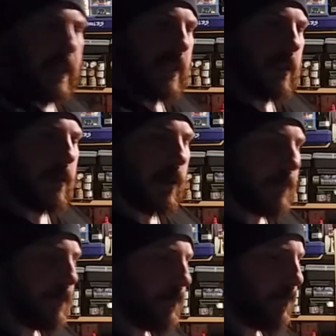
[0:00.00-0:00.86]
that is
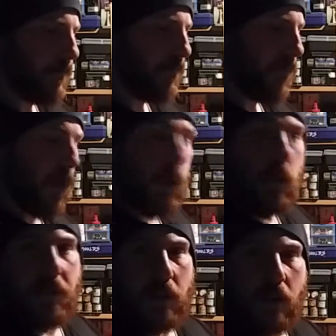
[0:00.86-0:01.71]

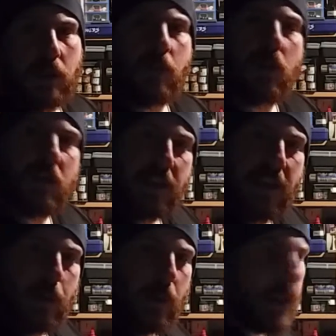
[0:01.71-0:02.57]
unorthodox, I'm not seen
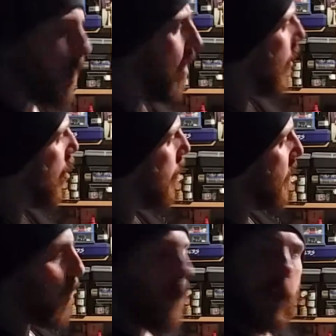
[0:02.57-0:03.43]
anywhere. I could
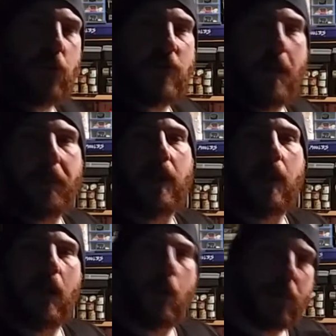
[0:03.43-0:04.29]
be talking crap.
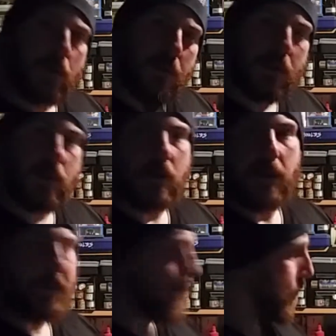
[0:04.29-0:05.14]
I want your views
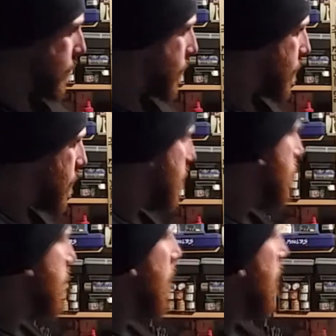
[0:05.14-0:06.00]
on it.
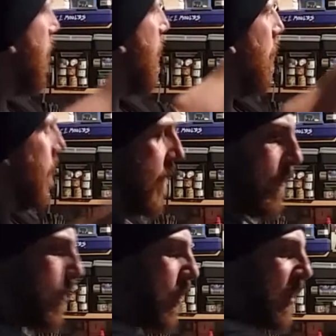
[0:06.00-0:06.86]

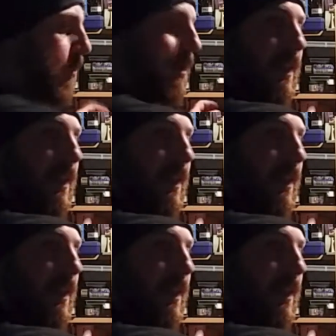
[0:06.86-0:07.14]
Quph, with this